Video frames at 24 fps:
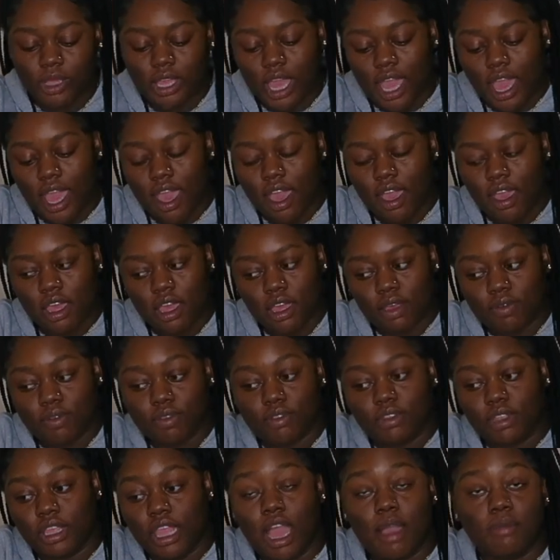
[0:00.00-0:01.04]
we have,
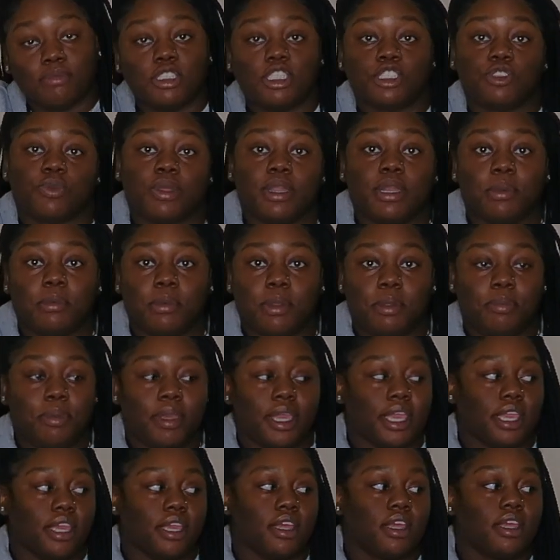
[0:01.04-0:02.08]
now I'm just trying to be
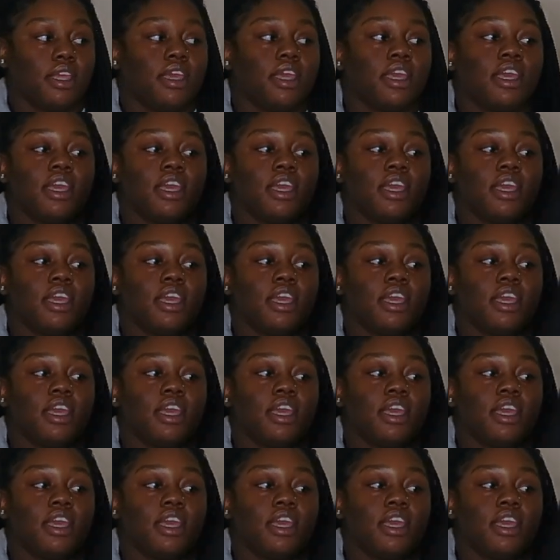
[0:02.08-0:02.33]
taken.